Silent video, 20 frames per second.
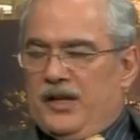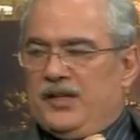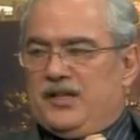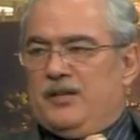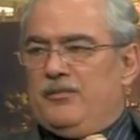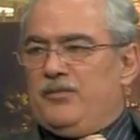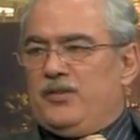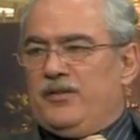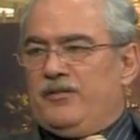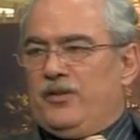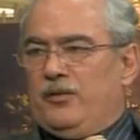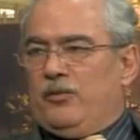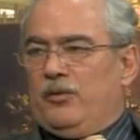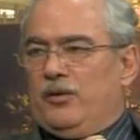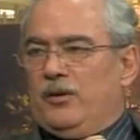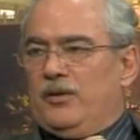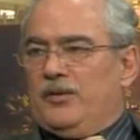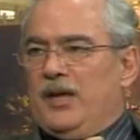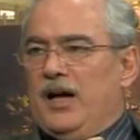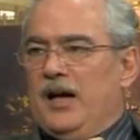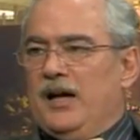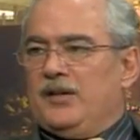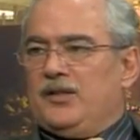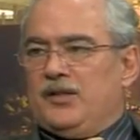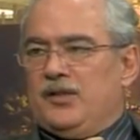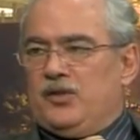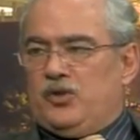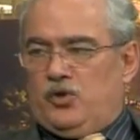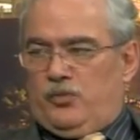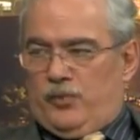isms of the world
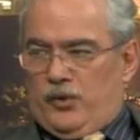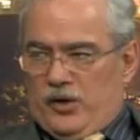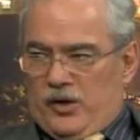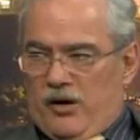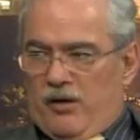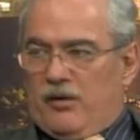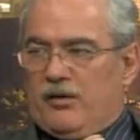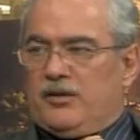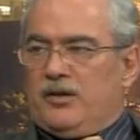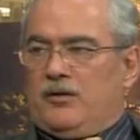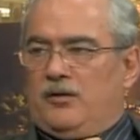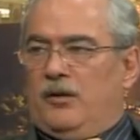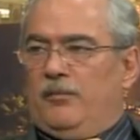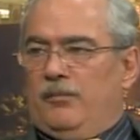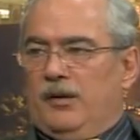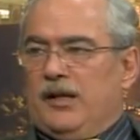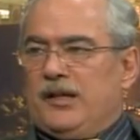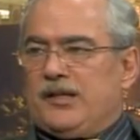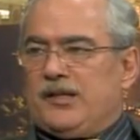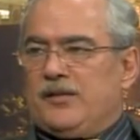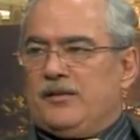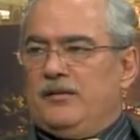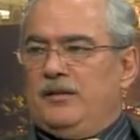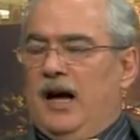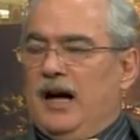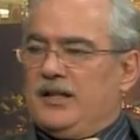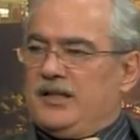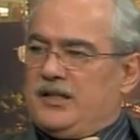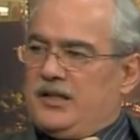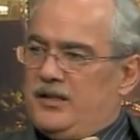has a superiority complex.
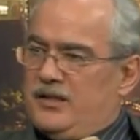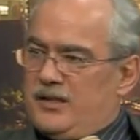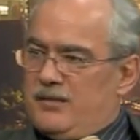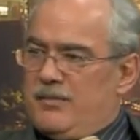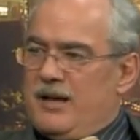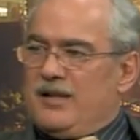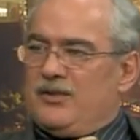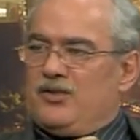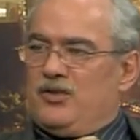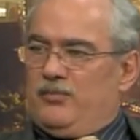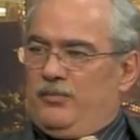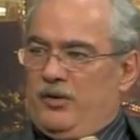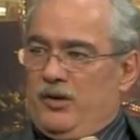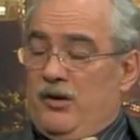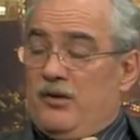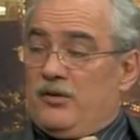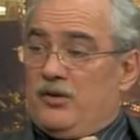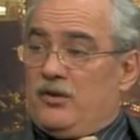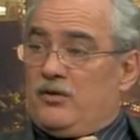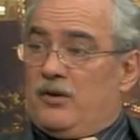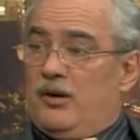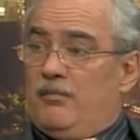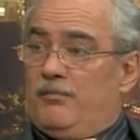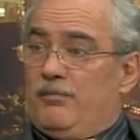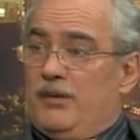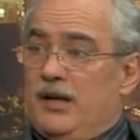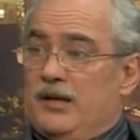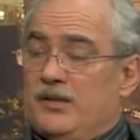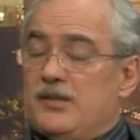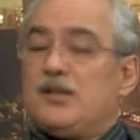Nazism had superiority
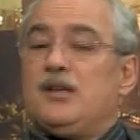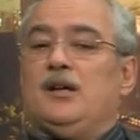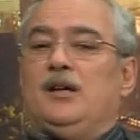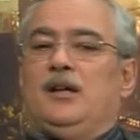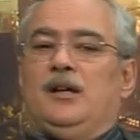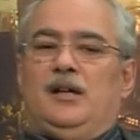complex.